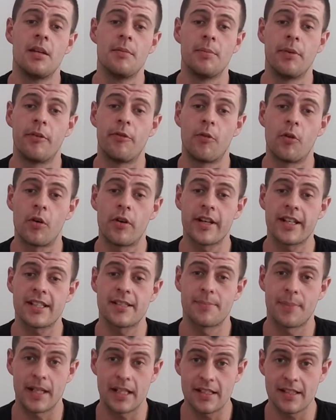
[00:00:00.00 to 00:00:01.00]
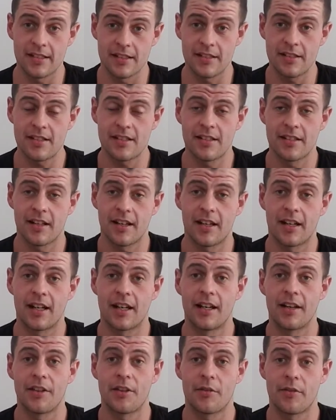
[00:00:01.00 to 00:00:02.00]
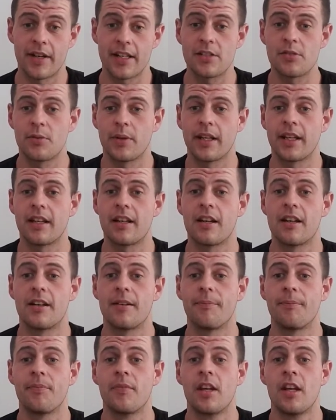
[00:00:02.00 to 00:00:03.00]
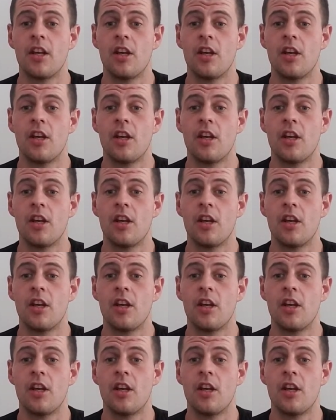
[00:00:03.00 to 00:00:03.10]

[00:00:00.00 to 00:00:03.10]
before expenses, the rental income